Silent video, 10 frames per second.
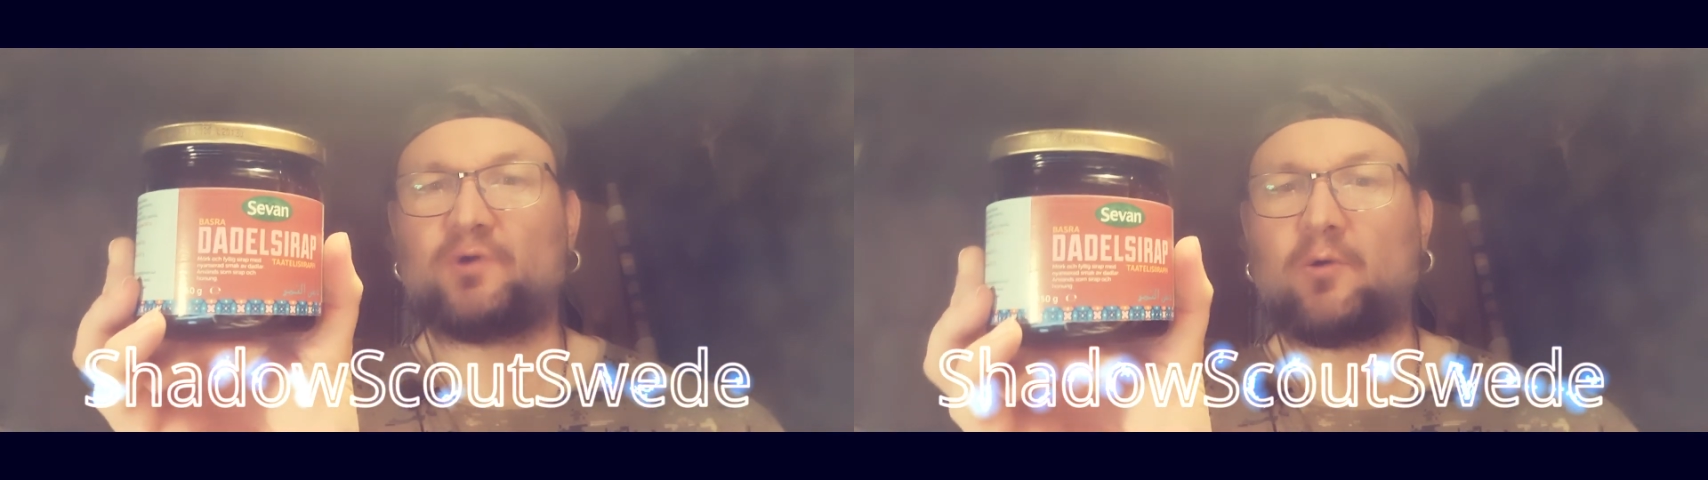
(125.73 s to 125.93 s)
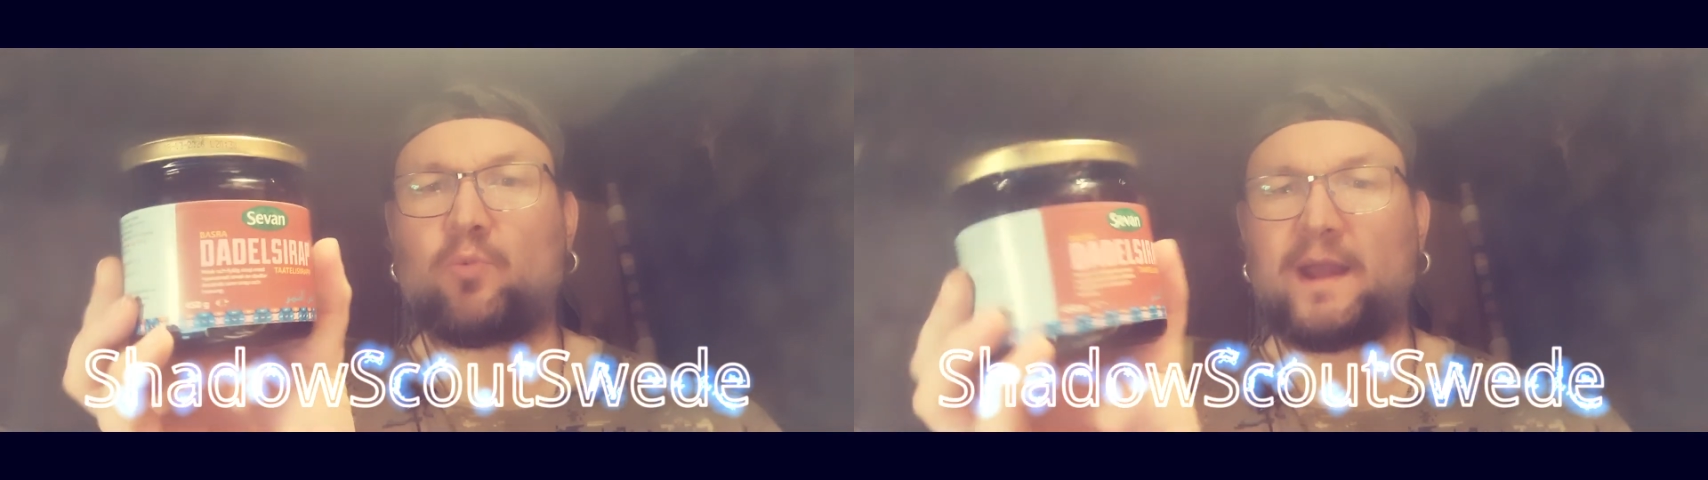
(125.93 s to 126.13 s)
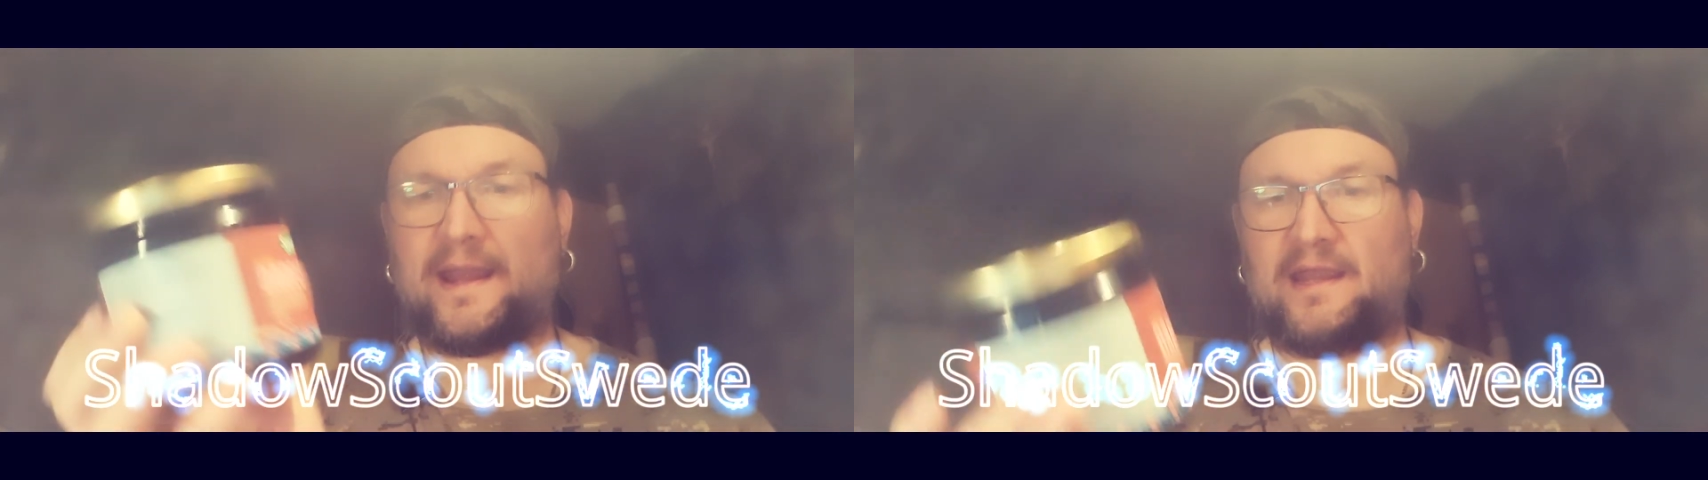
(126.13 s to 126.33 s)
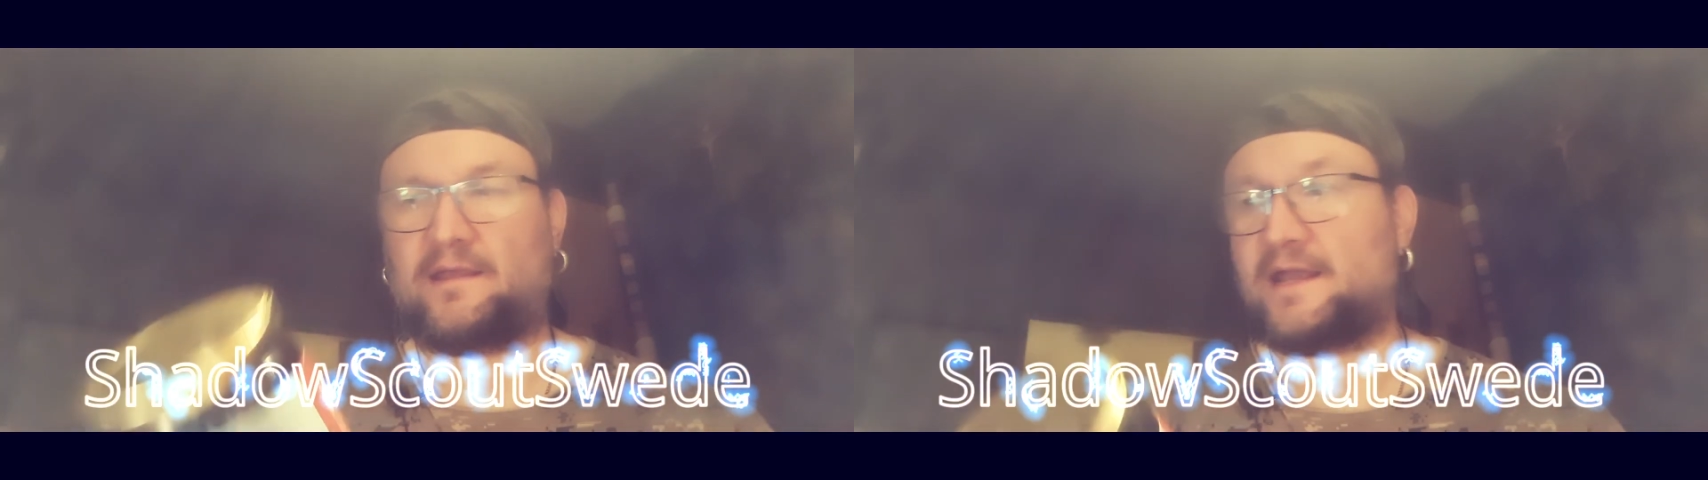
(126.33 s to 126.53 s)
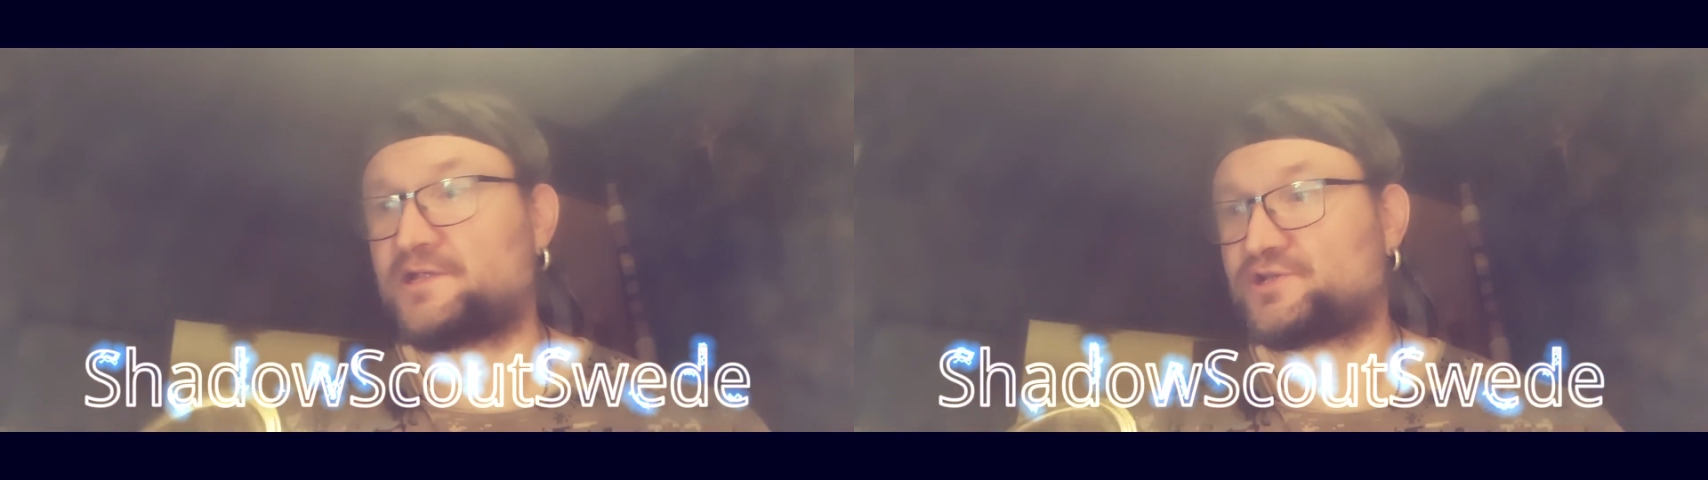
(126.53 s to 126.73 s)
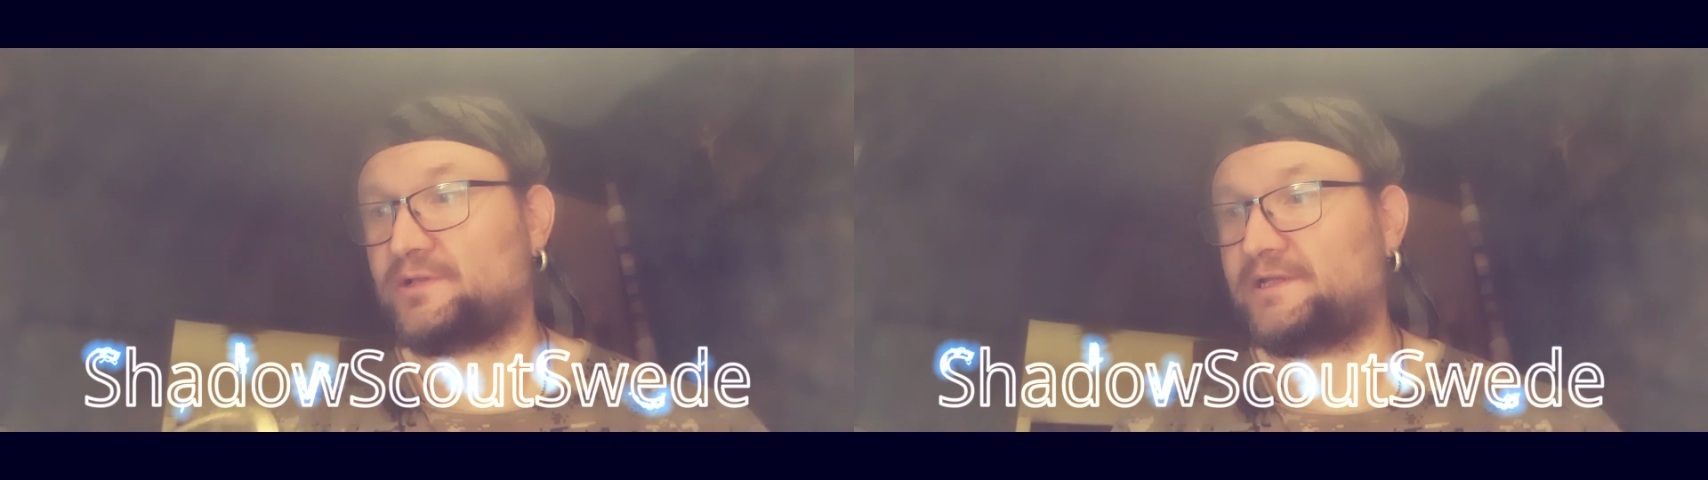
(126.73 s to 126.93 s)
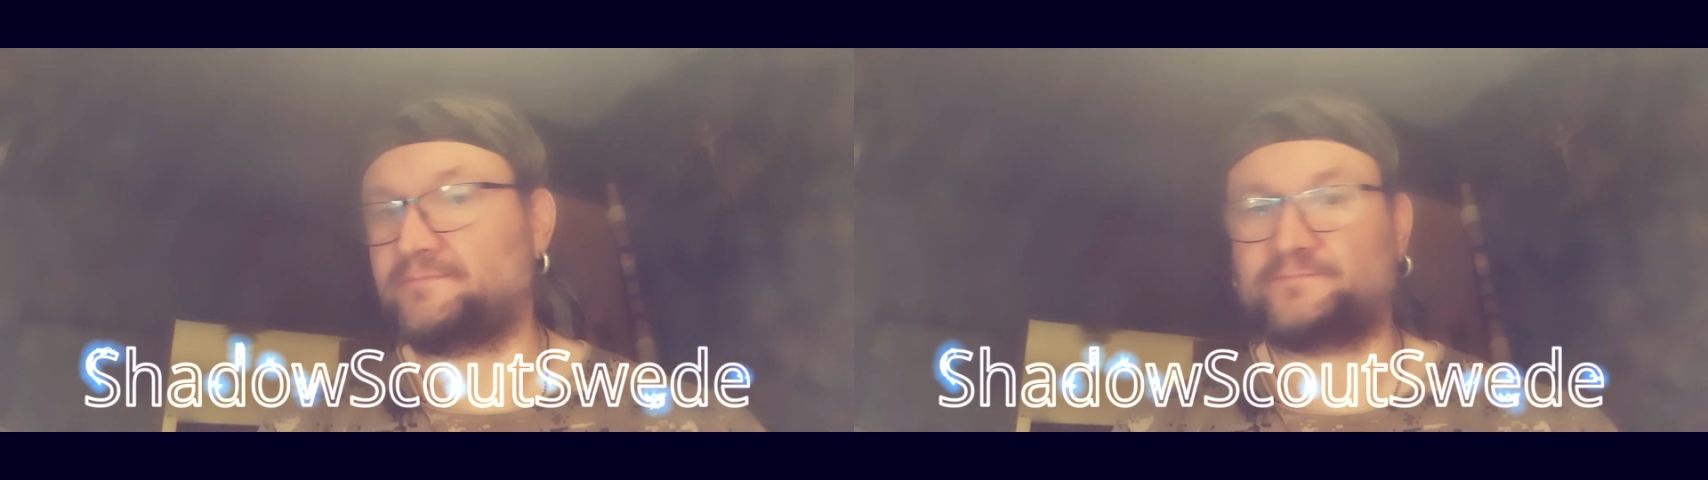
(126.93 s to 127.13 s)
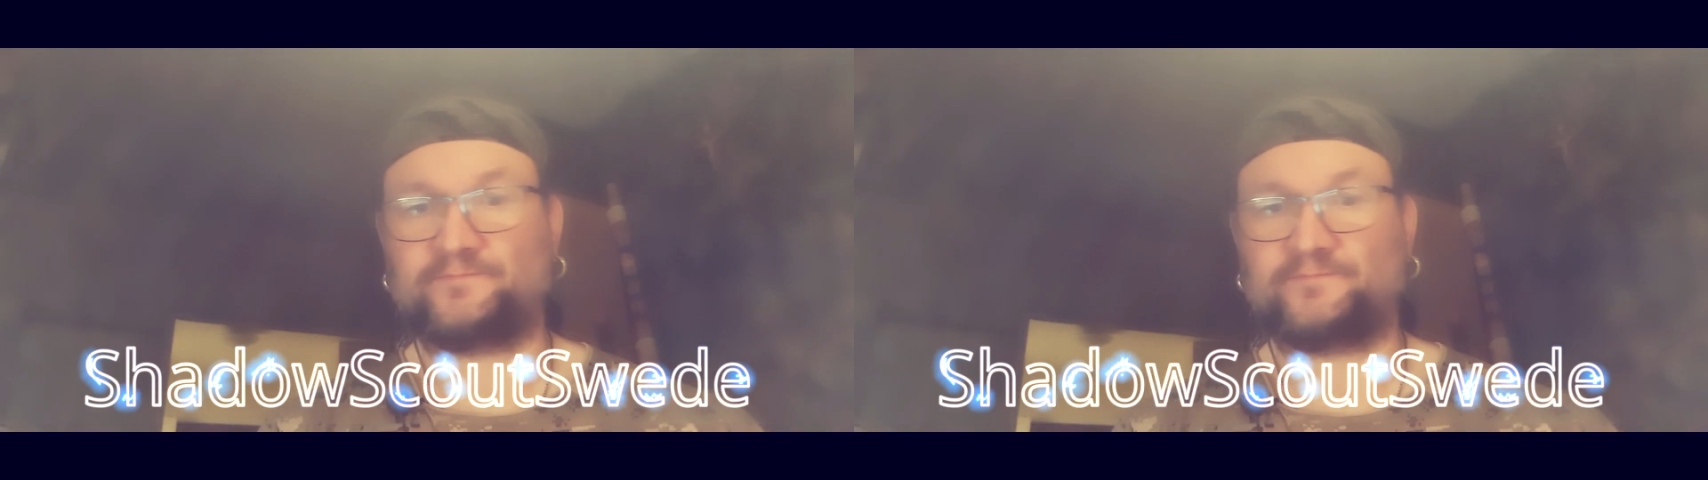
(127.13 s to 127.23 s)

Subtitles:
away actually.